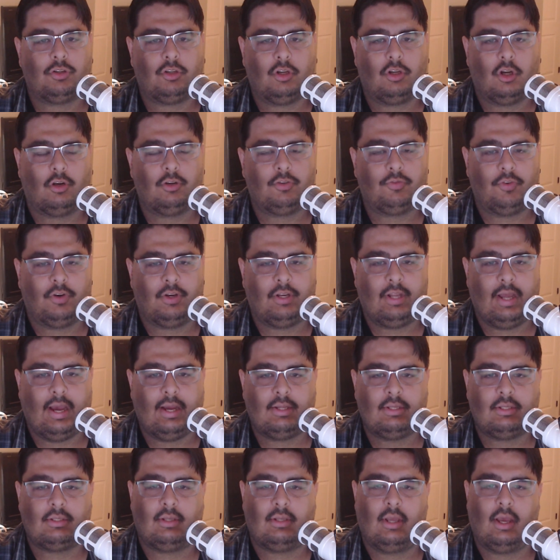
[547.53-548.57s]
curves for
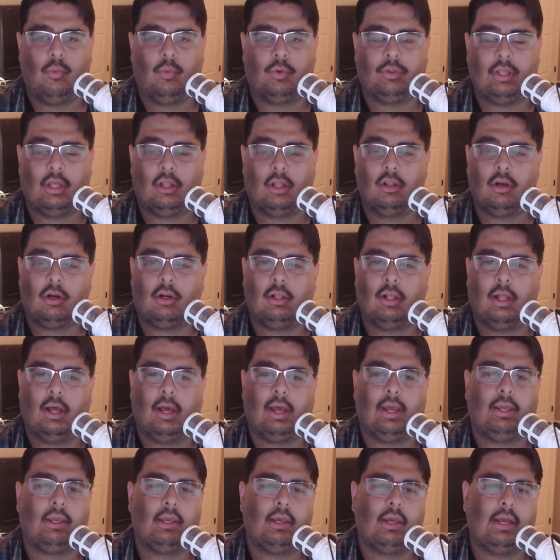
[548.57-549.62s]
decks and what they look
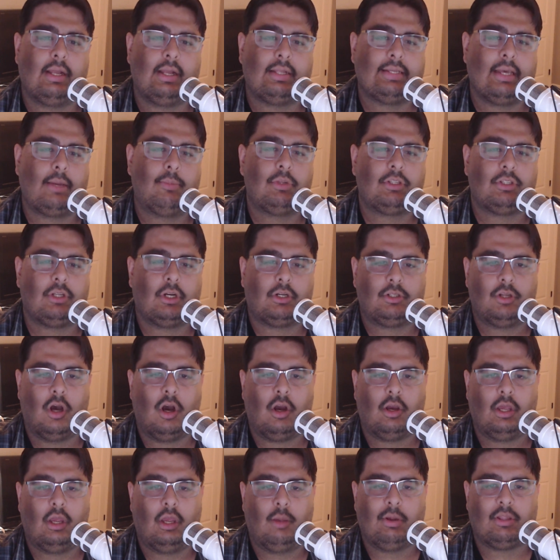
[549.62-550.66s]
like, it's time to start
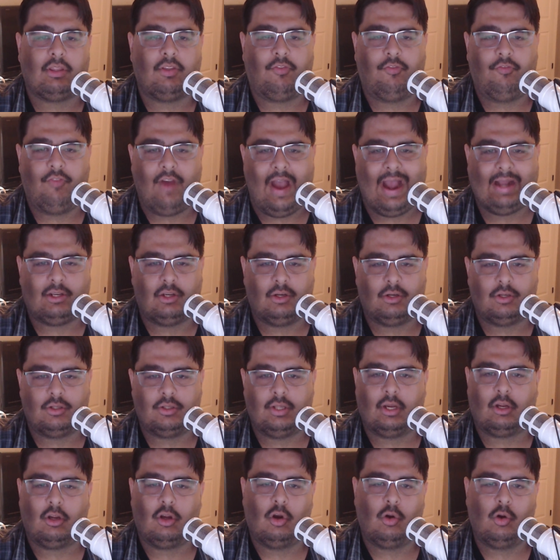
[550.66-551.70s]
talking about the factors
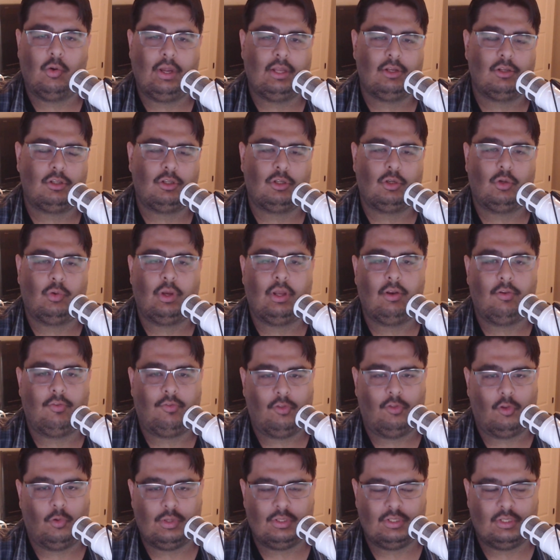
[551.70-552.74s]
that go into
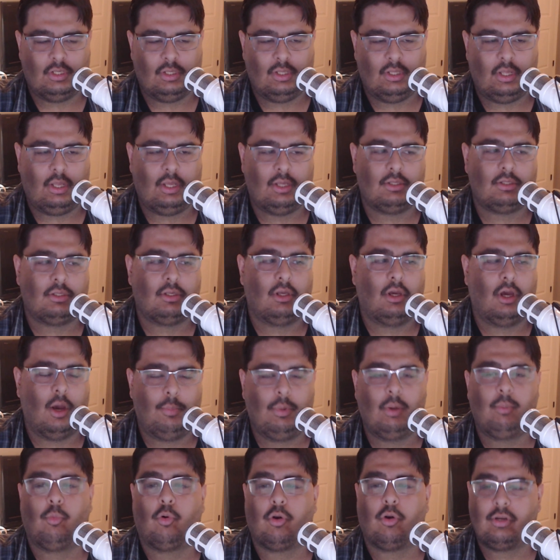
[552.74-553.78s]
influencing these a
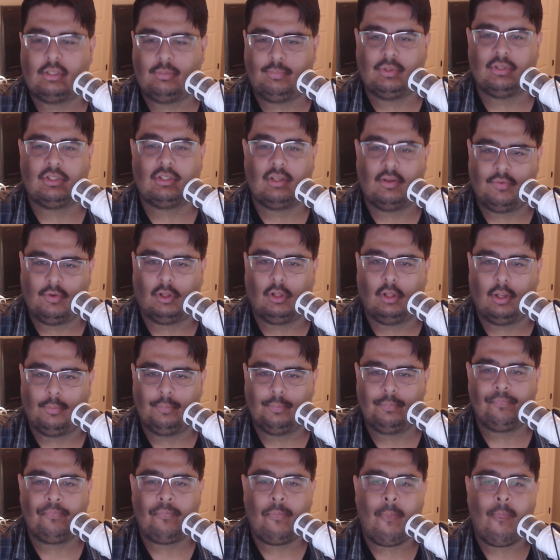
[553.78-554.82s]
bit more specifically.
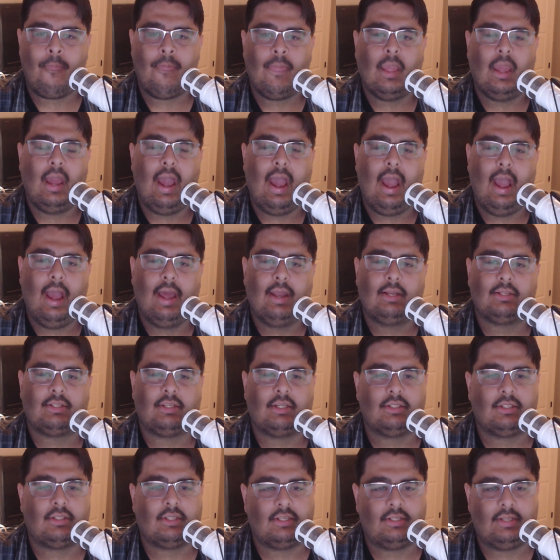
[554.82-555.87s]
And
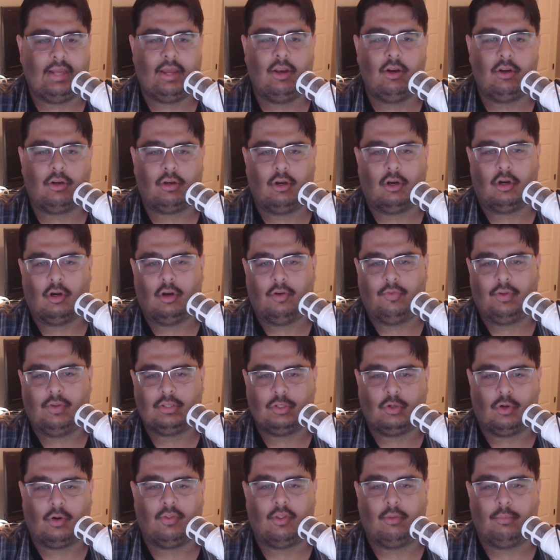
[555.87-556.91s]
since the standard curve is
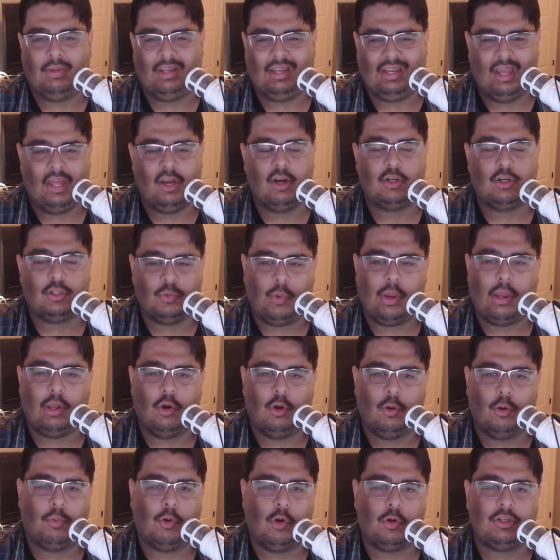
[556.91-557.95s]
sort of the beginner's way
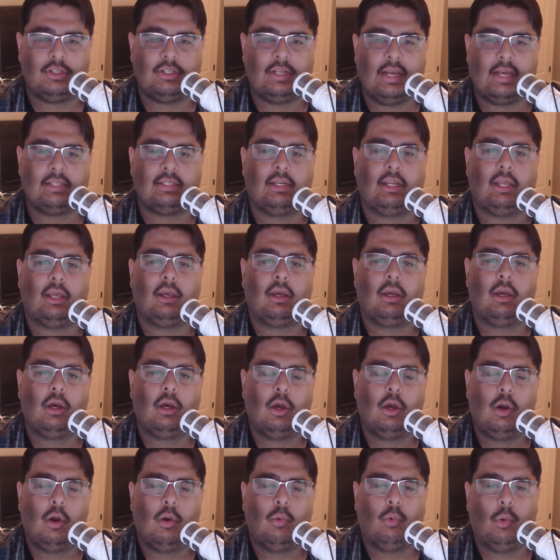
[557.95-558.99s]
to approach Destiny,
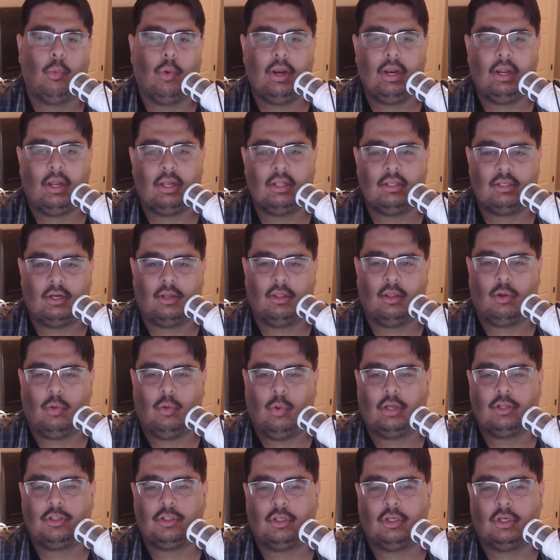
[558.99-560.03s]
we want to consider the
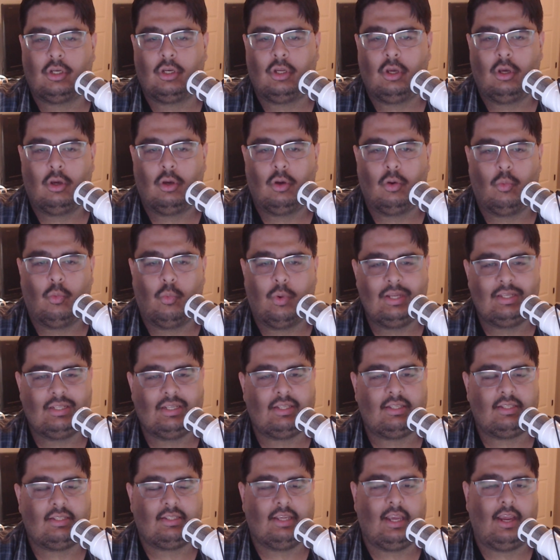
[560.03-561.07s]
question, when is
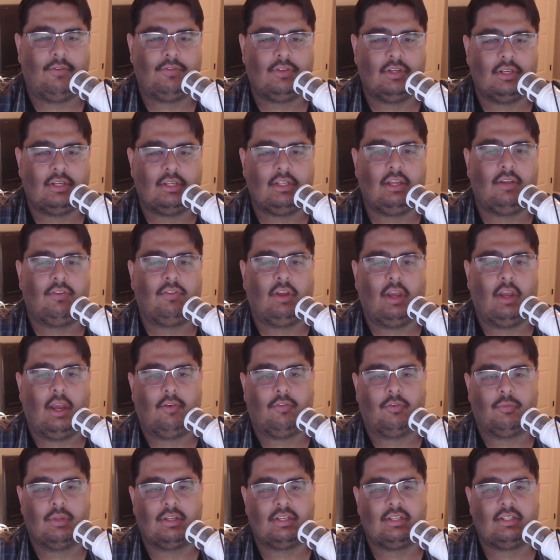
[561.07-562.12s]
it safe to deviate
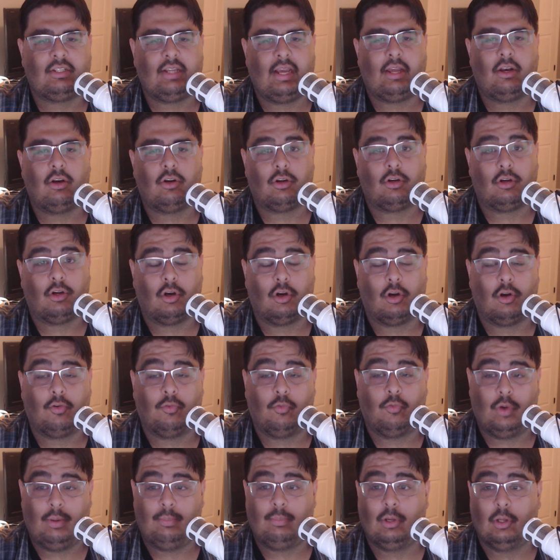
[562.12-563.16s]
from the standard curve
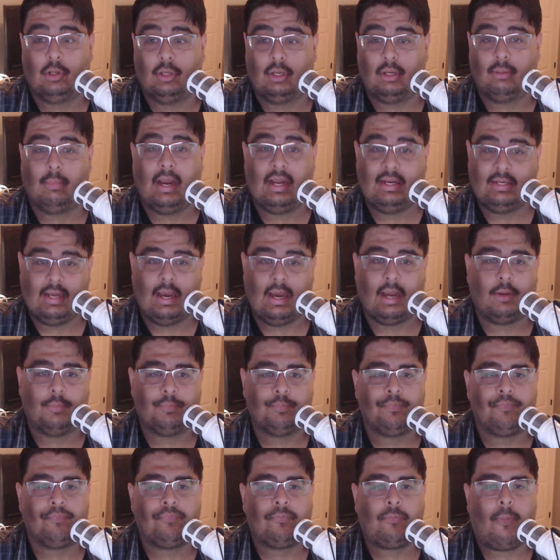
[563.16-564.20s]
when building my deck?
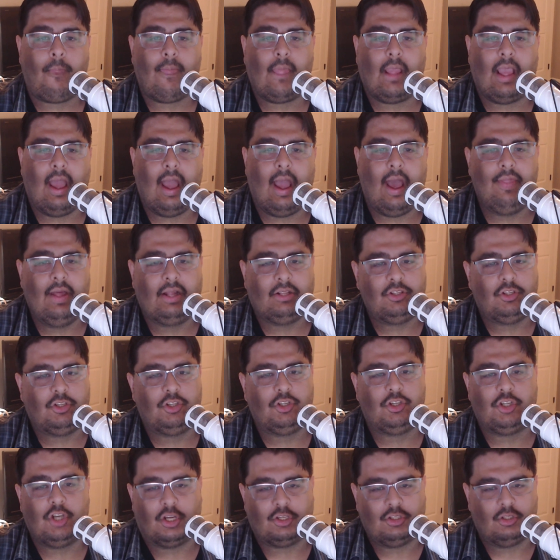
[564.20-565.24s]
And that's
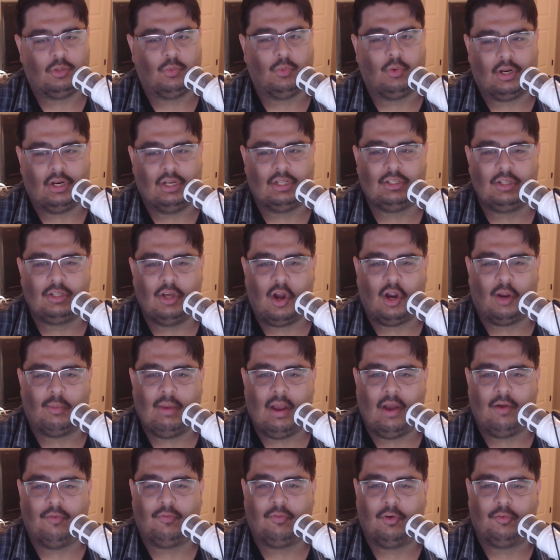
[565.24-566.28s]
just what we're going to talk
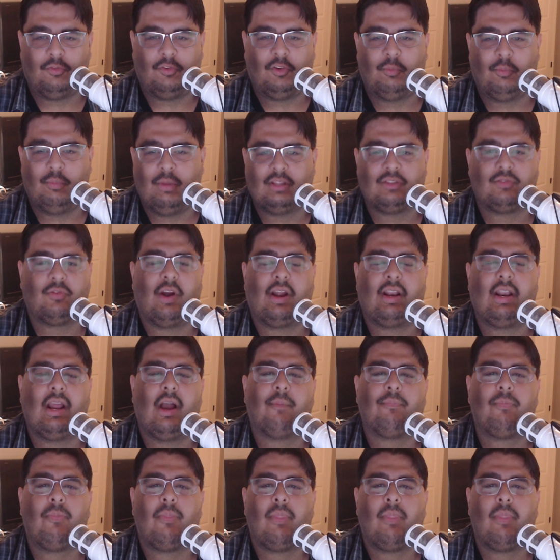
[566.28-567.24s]
about for a few minutes right now.